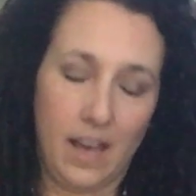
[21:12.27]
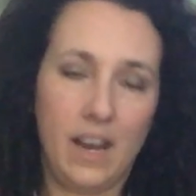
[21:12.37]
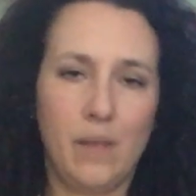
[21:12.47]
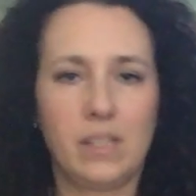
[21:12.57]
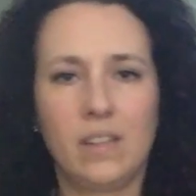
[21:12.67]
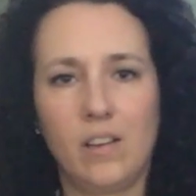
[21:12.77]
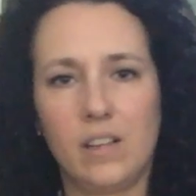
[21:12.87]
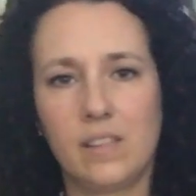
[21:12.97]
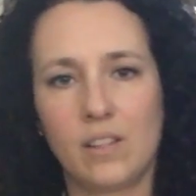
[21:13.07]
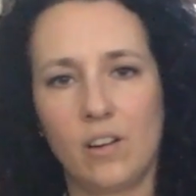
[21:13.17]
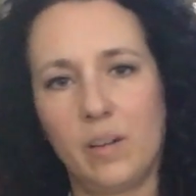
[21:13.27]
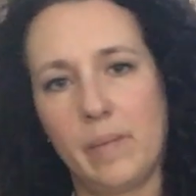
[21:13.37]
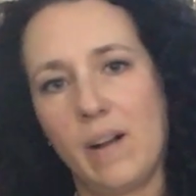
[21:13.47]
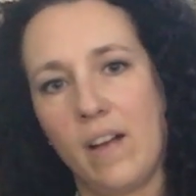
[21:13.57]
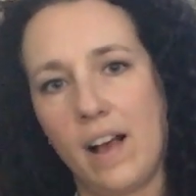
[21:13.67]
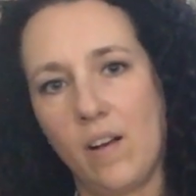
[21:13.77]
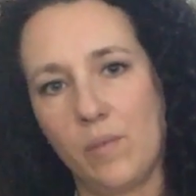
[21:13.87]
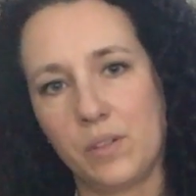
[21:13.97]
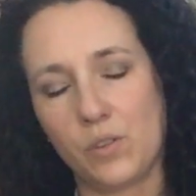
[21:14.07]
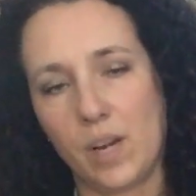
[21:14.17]
And I was a little concerned about how
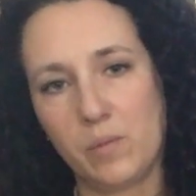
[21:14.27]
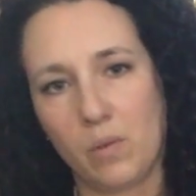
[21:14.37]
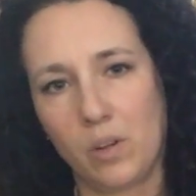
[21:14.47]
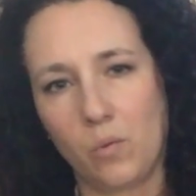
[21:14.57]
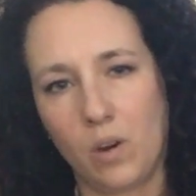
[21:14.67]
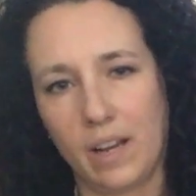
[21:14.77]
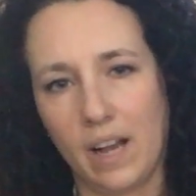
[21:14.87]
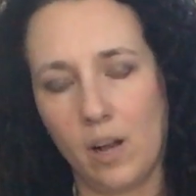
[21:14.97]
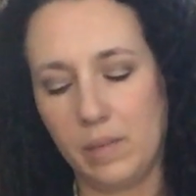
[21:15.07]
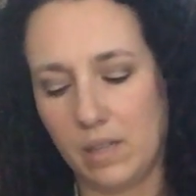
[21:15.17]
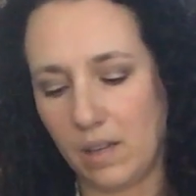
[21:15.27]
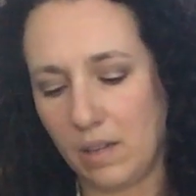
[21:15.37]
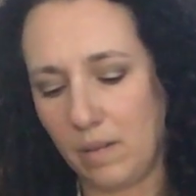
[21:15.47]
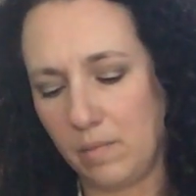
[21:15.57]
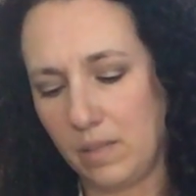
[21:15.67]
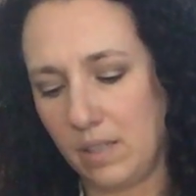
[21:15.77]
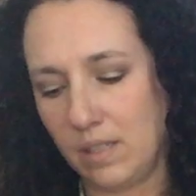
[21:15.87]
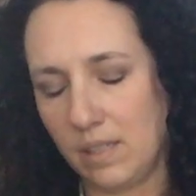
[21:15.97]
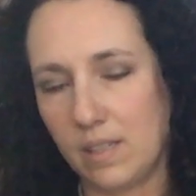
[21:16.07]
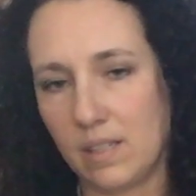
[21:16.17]
the stripes were going to work out since
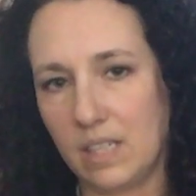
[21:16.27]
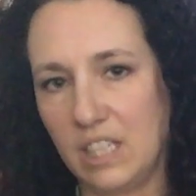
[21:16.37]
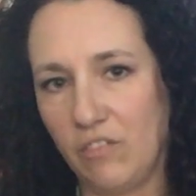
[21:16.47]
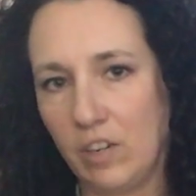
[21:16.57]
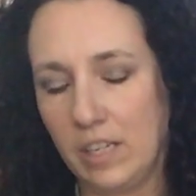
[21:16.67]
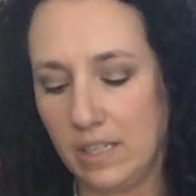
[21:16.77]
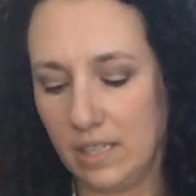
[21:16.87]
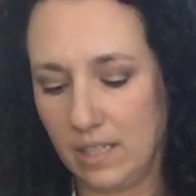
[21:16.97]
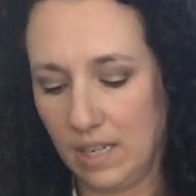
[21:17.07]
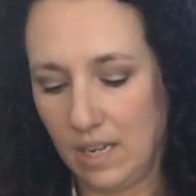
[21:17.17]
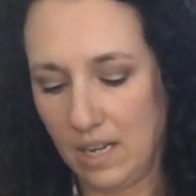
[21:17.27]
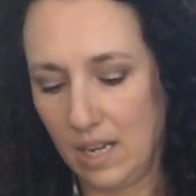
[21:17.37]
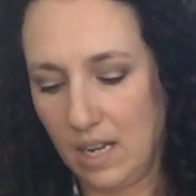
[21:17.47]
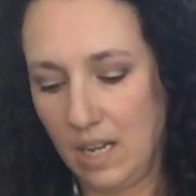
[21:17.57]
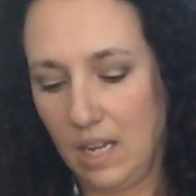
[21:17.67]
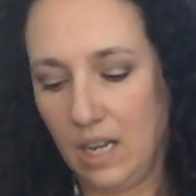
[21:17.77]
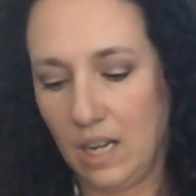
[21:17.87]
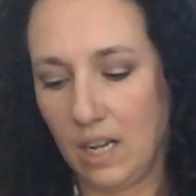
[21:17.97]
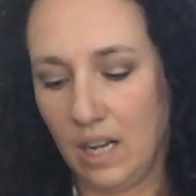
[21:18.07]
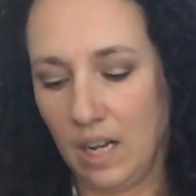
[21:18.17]
this is a different,
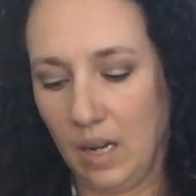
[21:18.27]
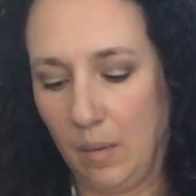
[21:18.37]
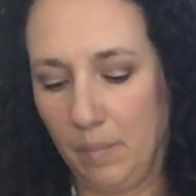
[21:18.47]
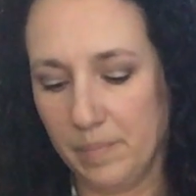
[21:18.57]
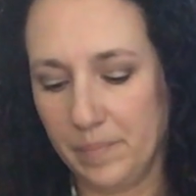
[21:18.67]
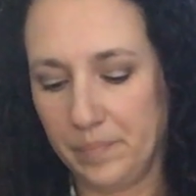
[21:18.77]
it's